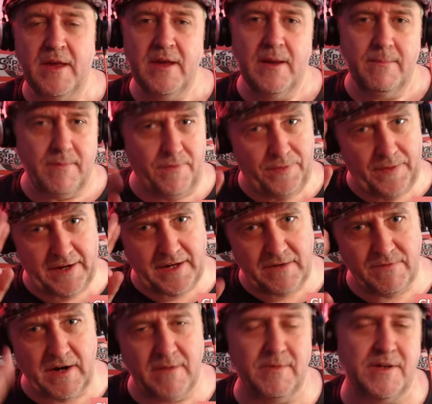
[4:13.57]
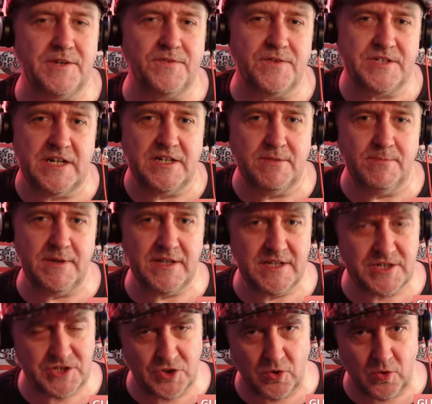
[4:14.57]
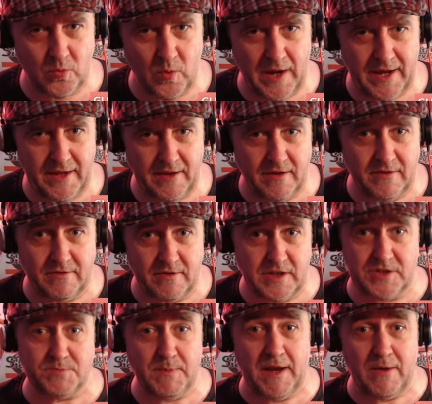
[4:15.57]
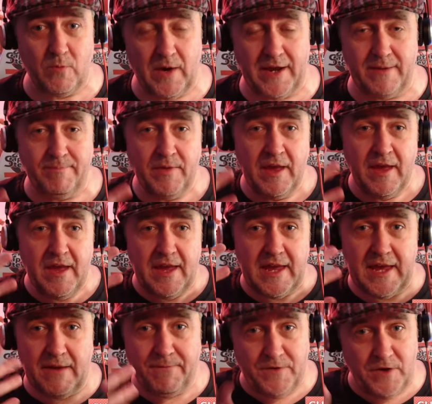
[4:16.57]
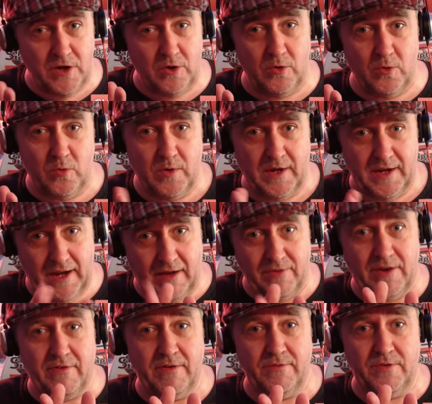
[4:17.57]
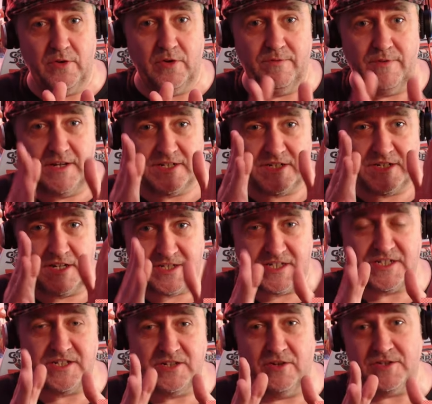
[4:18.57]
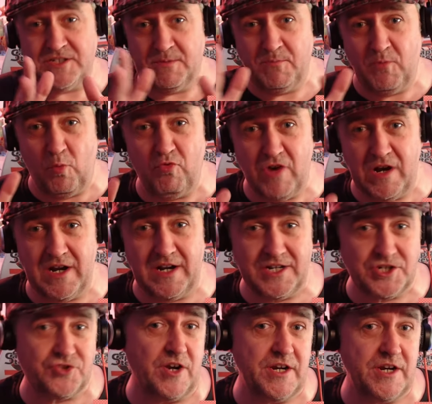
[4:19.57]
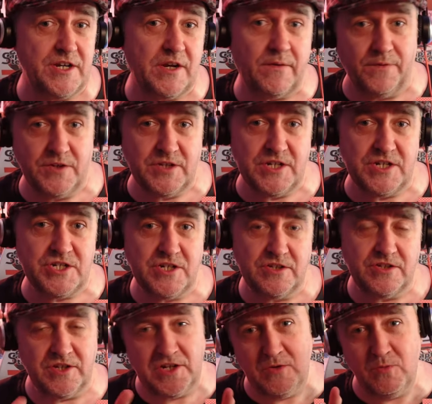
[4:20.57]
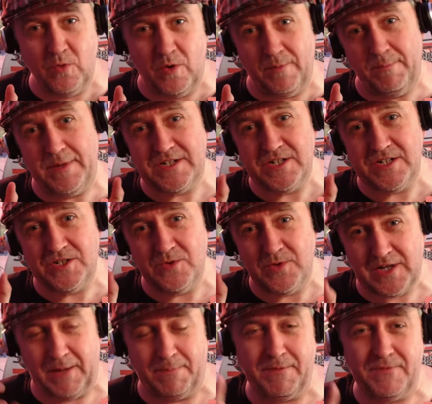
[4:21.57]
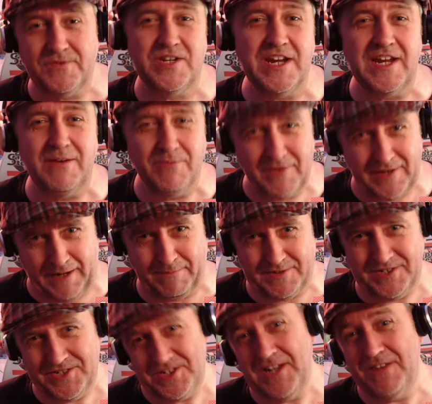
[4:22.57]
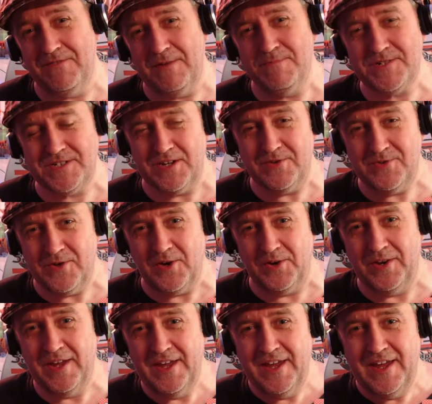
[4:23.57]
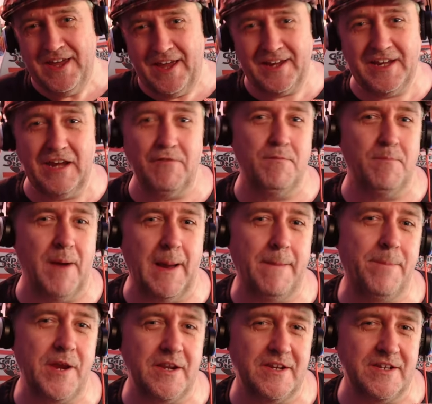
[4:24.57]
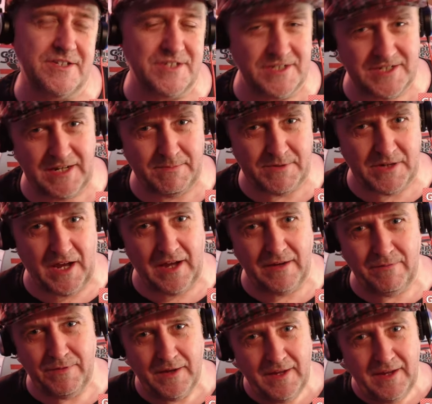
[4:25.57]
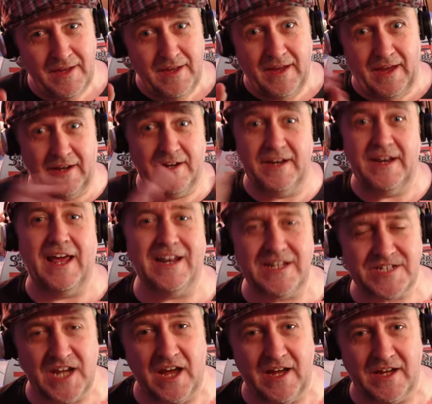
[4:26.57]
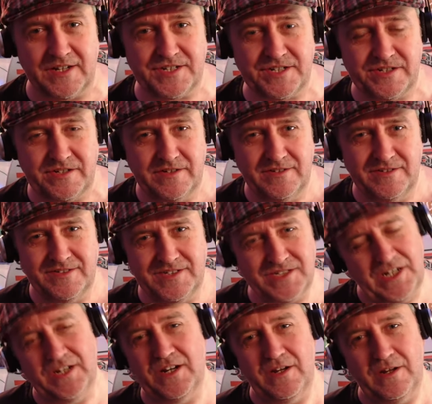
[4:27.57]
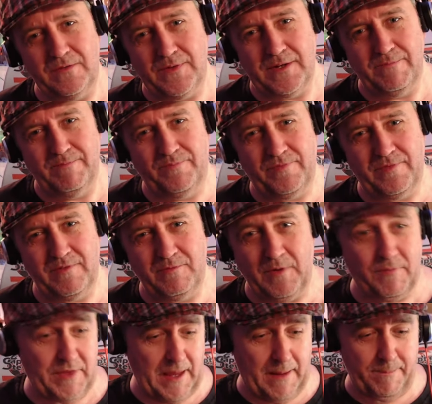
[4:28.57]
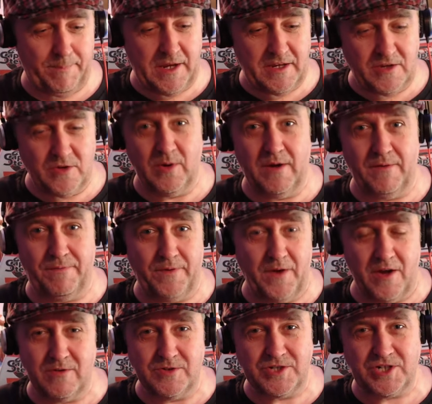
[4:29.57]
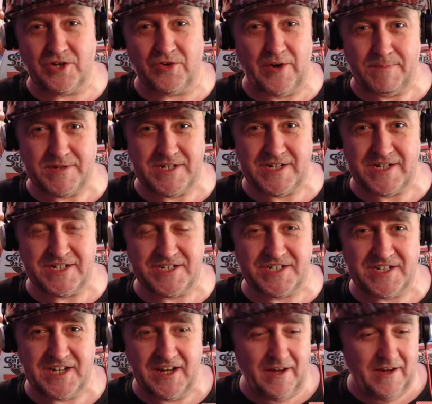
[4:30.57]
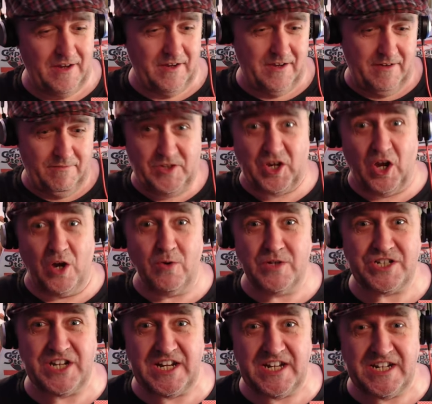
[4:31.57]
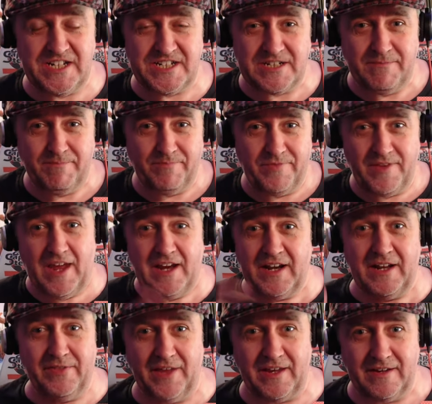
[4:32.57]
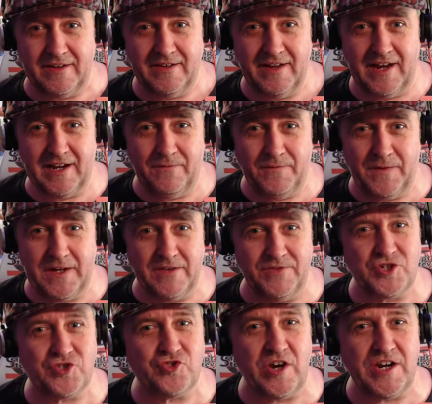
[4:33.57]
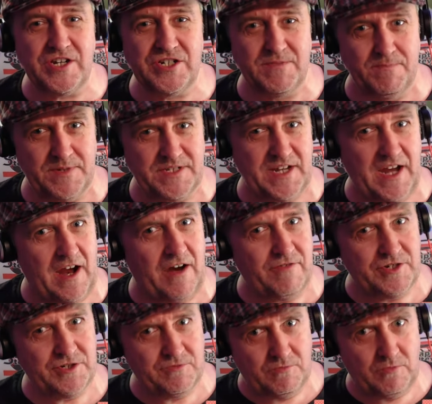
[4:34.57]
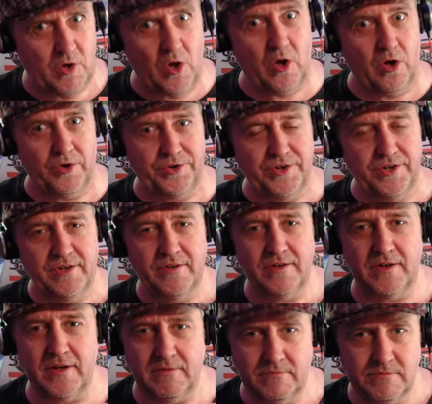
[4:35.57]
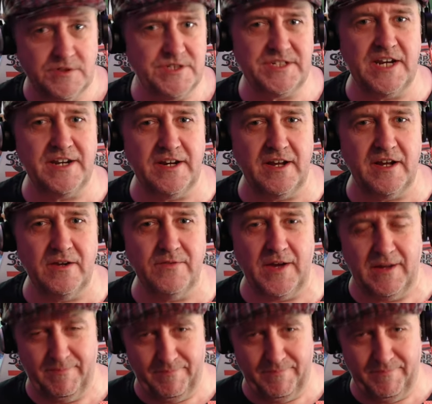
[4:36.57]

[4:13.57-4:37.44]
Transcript: But thank you very much for sending me this your way, uh, this my way. If you out there in the viewerverse are sitting on some really strange footage that you want me to do a cup of tea with Captain Steve episode on and give my opinions and deep dive and analysis, send it over. Whether that be UFOs, cryptids, ghosties, anything, anything of the strange and bizarre and odd, you know, send it over.